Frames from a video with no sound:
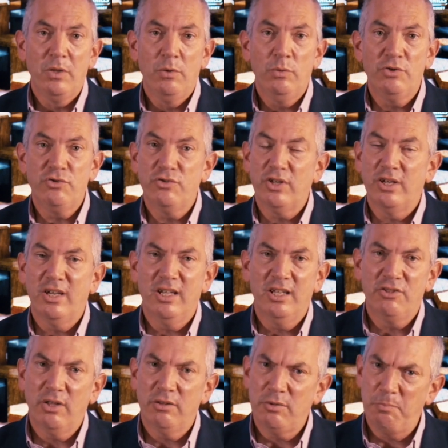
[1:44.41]
which is
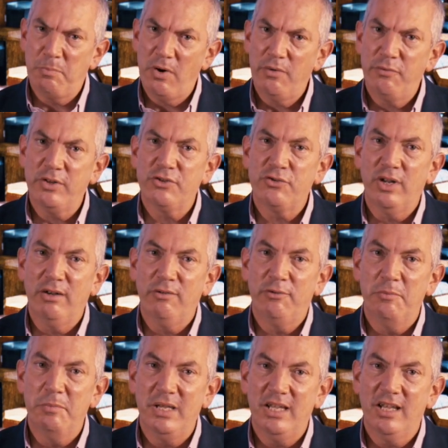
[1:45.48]
it's a perfect strength
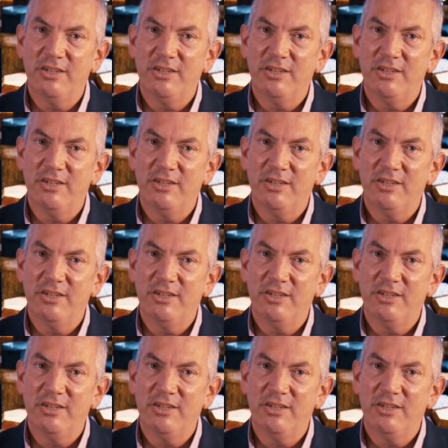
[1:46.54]
for me.